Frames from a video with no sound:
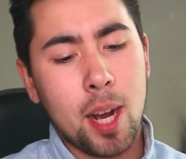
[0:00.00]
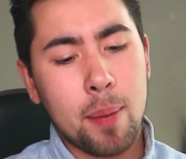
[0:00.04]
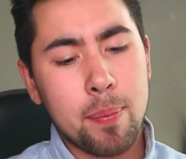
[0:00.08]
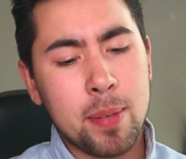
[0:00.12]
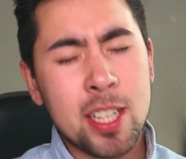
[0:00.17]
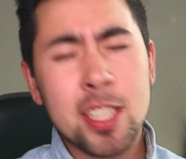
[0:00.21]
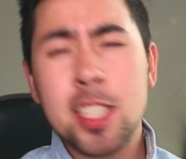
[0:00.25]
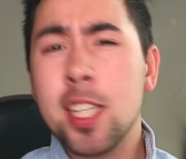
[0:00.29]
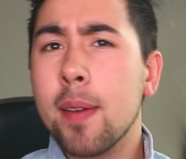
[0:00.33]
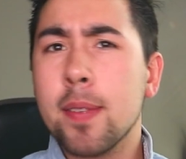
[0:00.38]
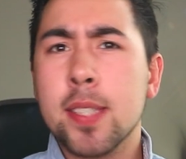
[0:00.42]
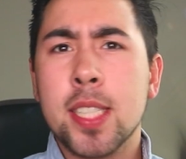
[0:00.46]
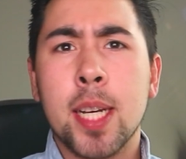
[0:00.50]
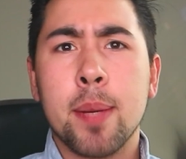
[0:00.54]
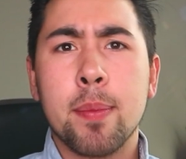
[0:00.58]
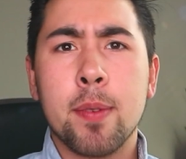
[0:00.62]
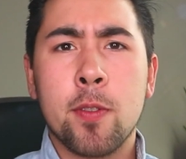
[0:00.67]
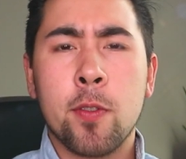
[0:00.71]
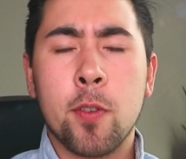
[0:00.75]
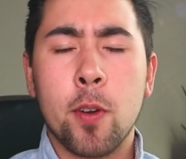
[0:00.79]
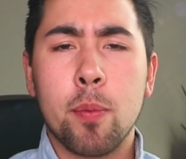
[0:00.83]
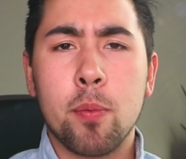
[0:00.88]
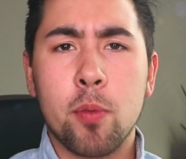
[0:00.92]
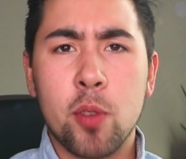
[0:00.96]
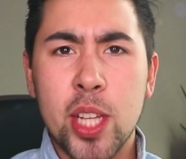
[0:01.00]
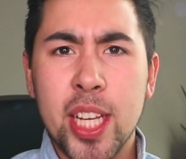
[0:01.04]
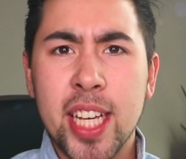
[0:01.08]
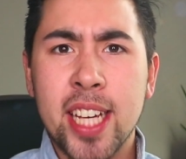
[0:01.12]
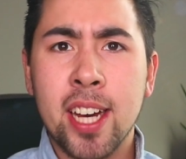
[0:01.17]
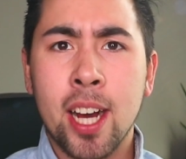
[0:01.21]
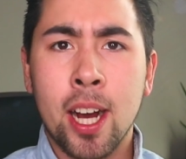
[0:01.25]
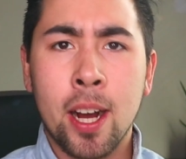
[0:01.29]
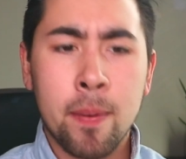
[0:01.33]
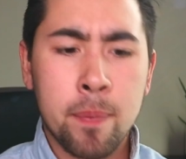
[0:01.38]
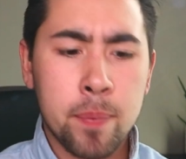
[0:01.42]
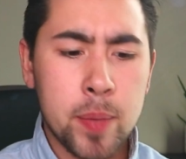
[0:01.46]
He's obviously coming from
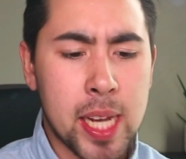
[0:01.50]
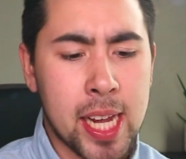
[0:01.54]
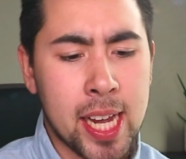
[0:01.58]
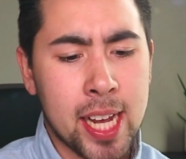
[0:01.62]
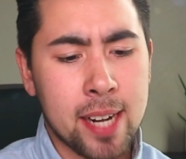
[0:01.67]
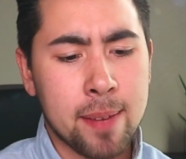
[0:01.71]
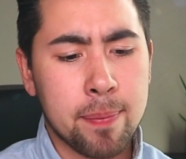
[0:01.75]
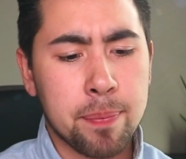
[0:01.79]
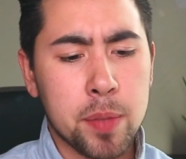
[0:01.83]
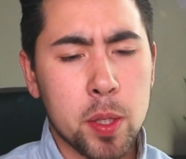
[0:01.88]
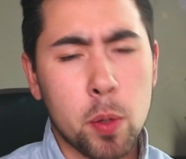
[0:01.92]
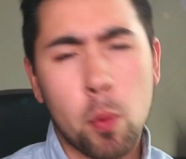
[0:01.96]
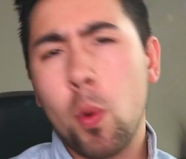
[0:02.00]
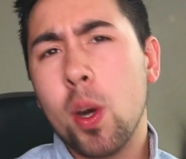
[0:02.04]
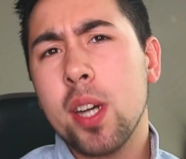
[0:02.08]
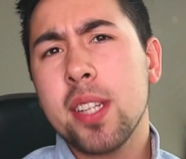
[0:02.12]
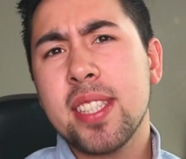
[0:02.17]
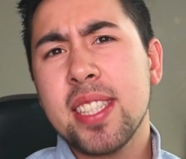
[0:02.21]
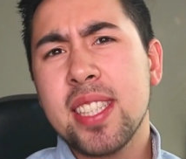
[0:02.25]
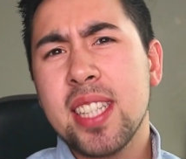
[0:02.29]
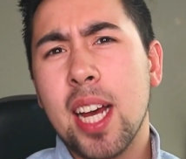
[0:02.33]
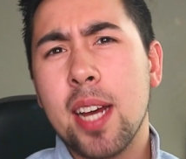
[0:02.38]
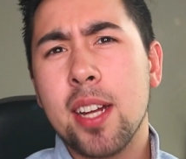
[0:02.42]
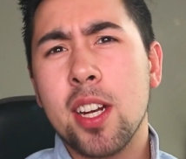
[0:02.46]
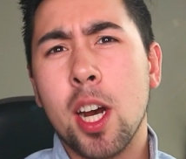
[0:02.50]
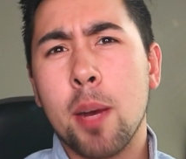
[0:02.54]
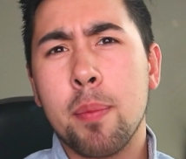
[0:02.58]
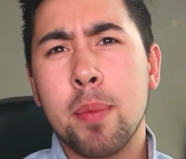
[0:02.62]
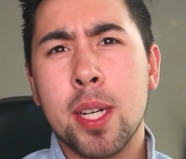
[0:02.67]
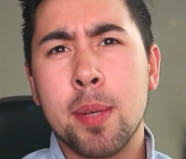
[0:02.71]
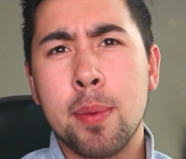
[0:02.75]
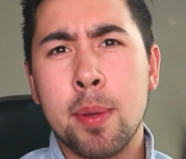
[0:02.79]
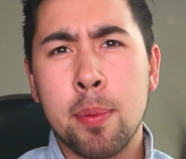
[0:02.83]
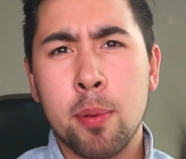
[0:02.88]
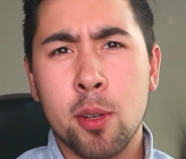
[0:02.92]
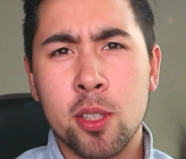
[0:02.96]
Liga, and one thing that not
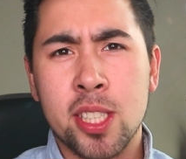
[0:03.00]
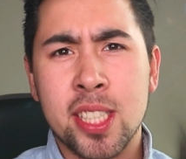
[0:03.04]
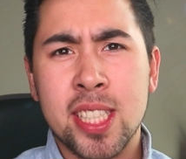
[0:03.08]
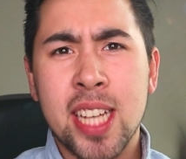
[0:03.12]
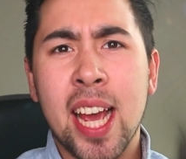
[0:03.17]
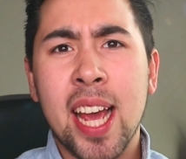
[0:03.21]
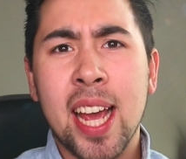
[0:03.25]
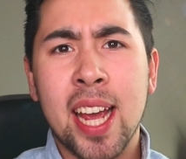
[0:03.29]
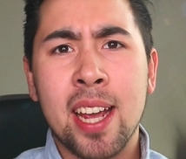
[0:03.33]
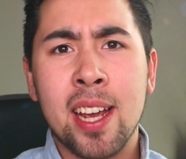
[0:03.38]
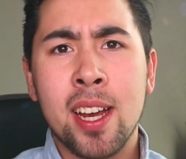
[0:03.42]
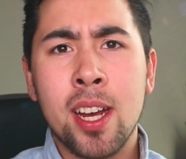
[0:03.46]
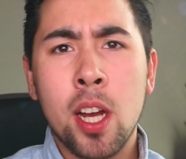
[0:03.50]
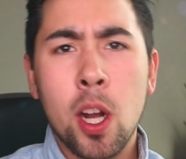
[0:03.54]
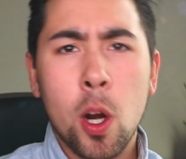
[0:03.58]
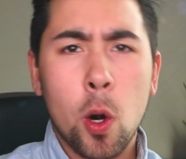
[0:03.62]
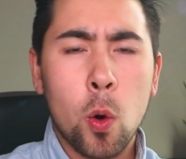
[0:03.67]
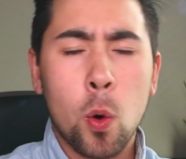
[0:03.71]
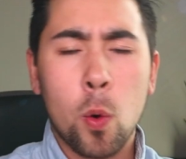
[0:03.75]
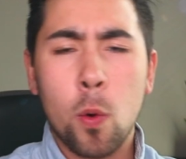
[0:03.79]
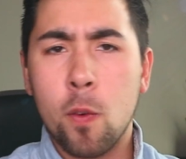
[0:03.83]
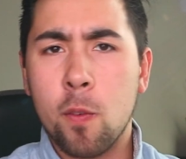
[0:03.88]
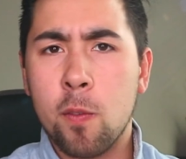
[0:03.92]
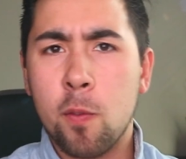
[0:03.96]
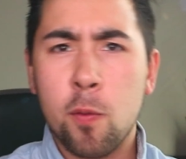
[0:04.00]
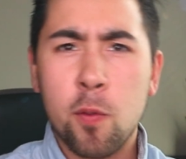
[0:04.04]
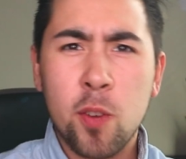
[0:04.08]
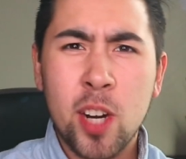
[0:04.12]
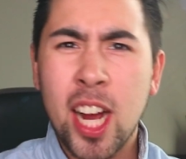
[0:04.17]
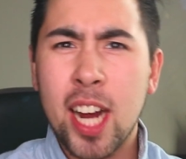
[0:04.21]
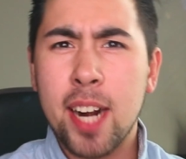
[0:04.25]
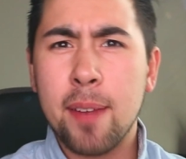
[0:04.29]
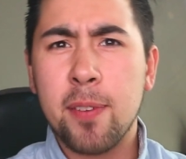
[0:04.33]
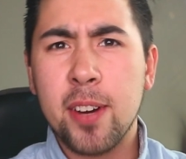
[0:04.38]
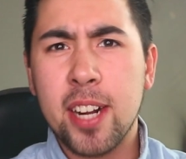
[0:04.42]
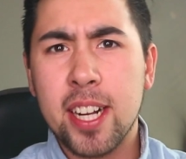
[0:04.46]
many people say, or
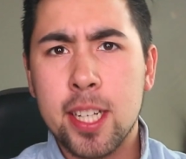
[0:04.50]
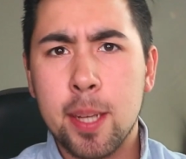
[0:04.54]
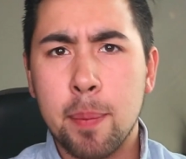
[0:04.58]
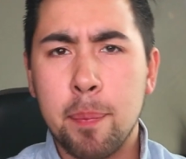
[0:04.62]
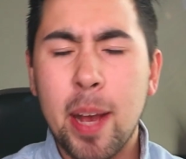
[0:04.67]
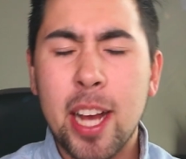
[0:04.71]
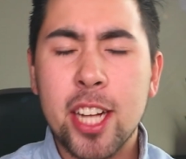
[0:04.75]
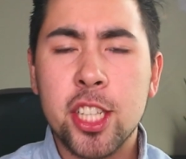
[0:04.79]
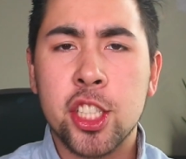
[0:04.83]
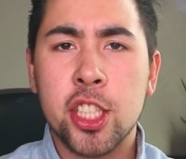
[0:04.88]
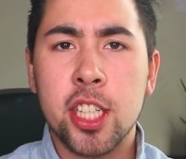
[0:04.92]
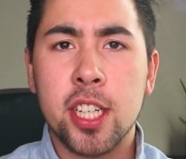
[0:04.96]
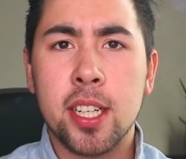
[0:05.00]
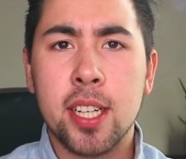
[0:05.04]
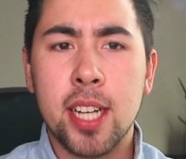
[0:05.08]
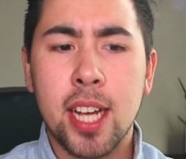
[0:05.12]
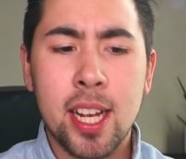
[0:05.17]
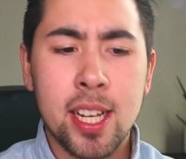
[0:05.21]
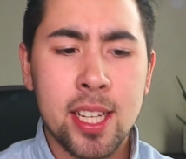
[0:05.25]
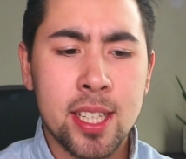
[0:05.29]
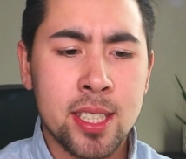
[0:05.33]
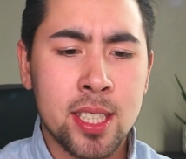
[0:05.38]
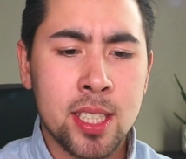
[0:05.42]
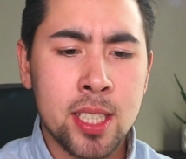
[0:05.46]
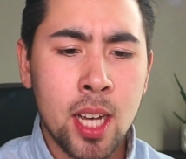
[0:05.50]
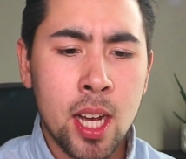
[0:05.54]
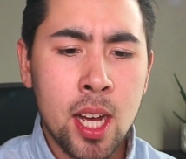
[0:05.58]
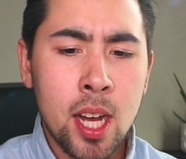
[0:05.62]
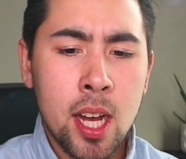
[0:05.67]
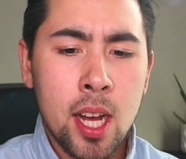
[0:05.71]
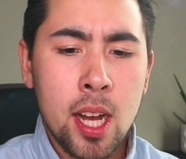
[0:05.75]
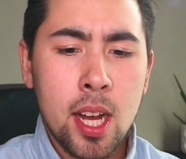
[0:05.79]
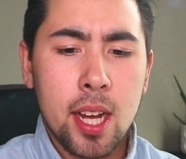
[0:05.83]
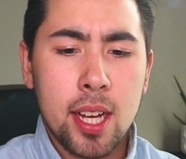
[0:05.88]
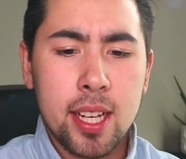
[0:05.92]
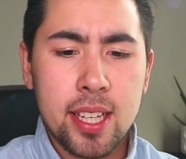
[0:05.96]
kind of forget to mention, is
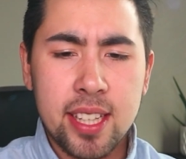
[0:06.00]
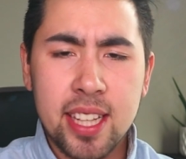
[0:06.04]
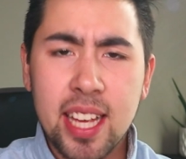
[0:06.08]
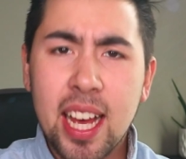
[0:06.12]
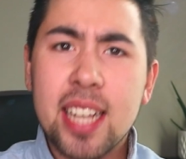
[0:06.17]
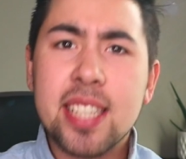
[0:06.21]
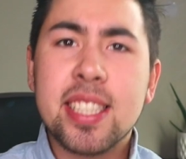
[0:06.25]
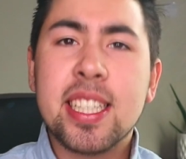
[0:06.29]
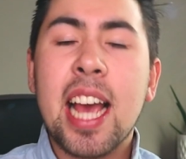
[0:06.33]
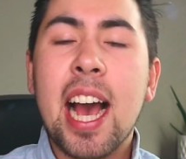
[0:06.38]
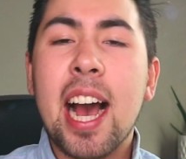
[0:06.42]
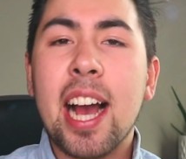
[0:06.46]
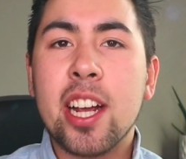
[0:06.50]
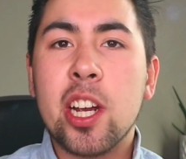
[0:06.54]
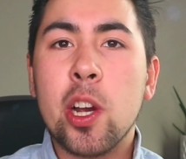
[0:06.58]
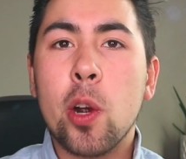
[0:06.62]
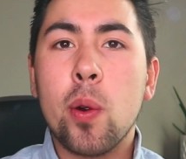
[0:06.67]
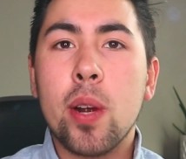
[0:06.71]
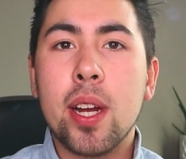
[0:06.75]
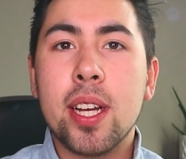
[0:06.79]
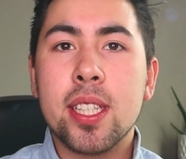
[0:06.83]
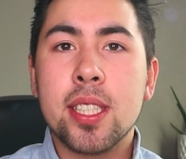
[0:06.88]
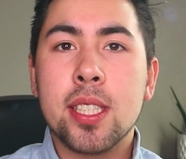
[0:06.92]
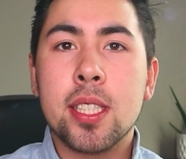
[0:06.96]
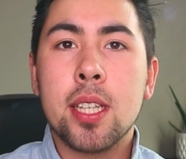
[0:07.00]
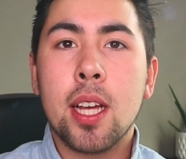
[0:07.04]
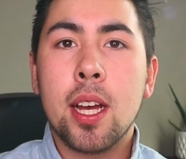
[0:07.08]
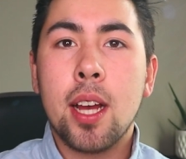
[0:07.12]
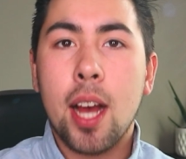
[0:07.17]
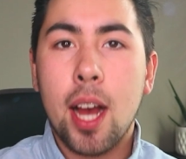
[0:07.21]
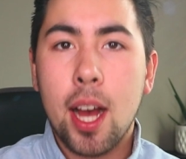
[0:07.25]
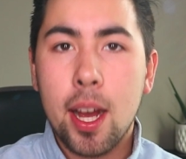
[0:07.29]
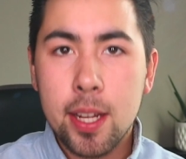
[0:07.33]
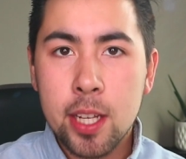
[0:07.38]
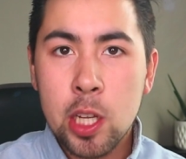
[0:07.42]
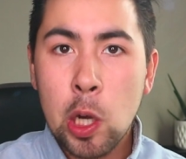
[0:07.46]
yes, Kakko is,
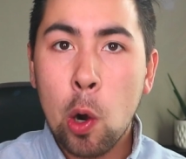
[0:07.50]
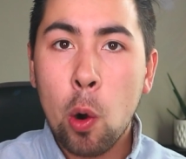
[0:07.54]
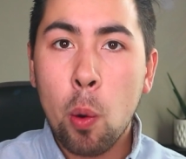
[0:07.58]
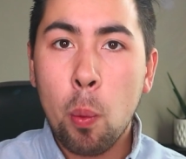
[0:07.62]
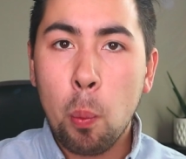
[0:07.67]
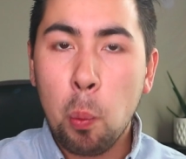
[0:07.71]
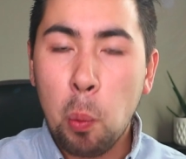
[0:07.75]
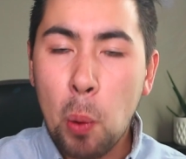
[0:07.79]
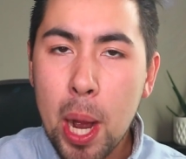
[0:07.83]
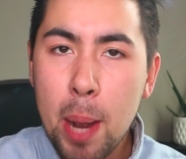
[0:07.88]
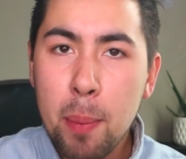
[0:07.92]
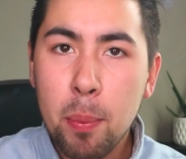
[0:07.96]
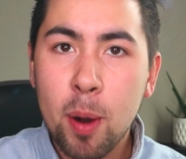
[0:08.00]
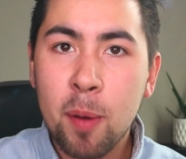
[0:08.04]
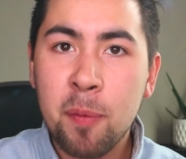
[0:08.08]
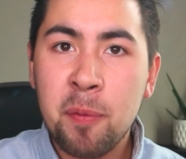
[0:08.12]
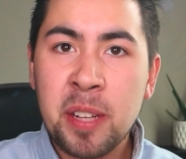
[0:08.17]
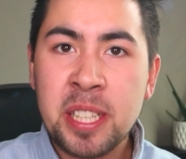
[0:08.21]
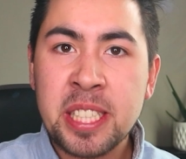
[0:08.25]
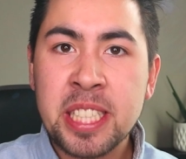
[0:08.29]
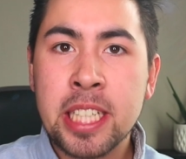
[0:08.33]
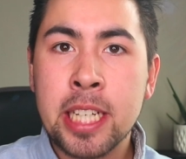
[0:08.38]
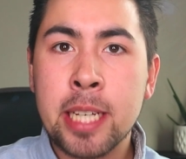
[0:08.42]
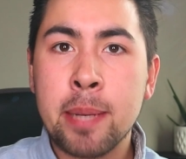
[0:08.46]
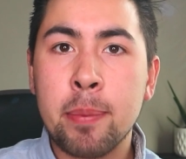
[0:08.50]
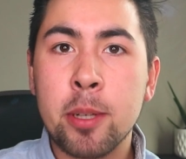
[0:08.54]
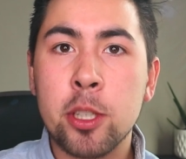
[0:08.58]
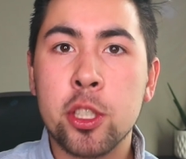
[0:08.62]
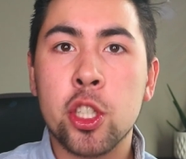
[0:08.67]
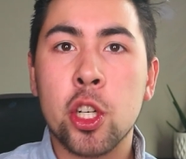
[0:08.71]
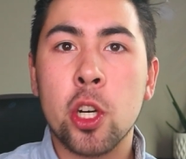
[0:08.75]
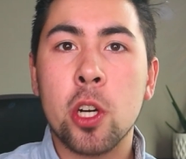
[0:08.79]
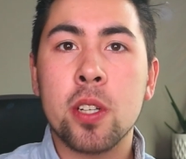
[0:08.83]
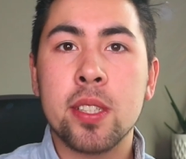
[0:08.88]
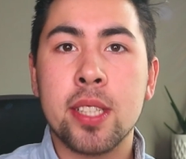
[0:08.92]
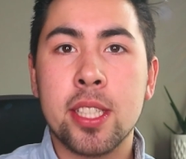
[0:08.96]
way more physically
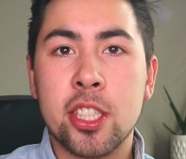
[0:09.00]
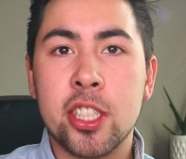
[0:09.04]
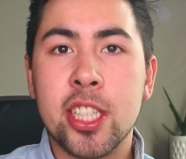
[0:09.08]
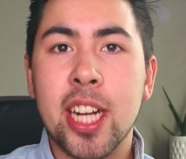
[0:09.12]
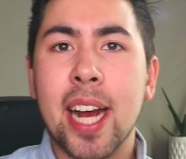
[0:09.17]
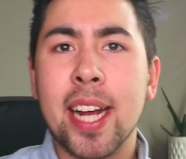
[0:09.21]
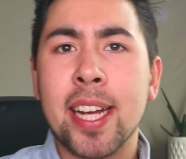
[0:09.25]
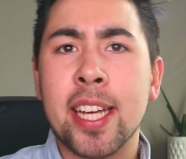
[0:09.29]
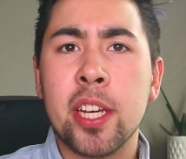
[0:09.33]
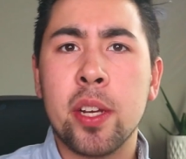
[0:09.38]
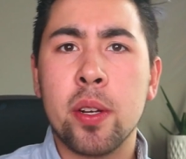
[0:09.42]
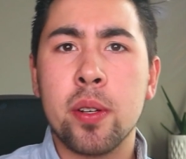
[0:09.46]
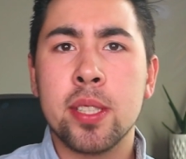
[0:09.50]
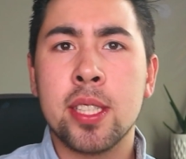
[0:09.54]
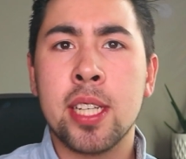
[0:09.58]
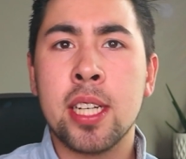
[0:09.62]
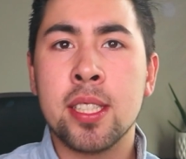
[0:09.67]
mature than Jack Hughes.